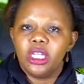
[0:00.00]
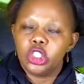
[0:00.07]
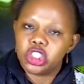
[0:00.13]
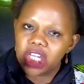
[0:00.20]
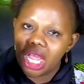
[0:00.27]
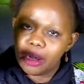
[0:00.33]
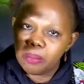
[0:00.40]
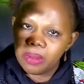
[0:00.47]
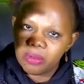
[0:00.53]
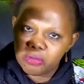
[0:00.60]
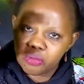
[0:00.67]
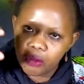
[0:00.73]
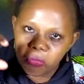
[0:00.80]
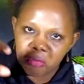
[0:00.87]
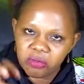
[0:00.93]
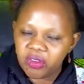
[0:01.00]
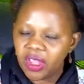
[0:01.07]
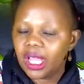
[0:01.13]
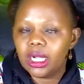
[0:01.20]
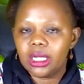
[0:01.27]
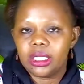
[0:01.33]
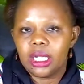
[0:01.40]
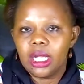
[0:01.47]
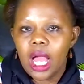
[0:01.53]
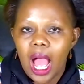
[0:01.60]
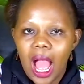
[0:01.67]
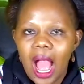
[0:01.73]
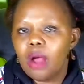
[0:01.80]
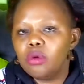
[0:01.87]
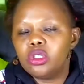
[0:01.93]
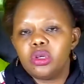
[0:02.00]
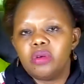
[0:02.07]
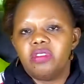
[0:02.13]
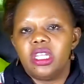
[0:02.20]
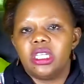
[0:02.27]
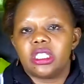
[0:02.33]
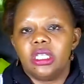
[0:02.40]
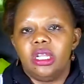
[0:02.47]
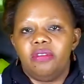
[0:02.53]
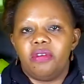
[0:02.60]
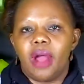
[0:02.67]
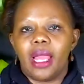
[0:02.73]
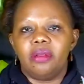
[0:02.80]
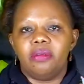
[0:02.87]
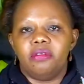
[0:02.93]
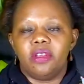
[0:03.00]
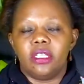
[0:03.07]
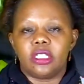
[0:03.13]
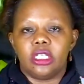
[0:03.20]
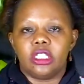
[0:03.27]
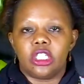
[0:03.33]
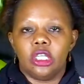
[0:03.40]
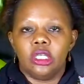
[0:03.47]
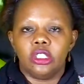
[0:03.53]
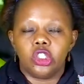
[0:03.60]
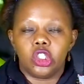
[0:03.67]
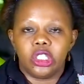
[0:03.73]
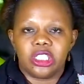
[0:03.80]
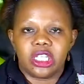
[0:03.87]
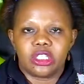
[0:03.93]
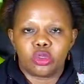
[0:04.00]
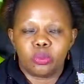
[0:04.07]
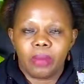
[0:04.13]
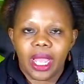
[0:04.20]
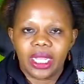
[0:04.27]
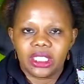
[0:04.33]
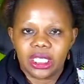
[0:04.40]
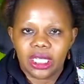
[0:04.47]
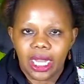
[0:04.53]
shall be fulfilled out of this divine visit in Jesus' mighty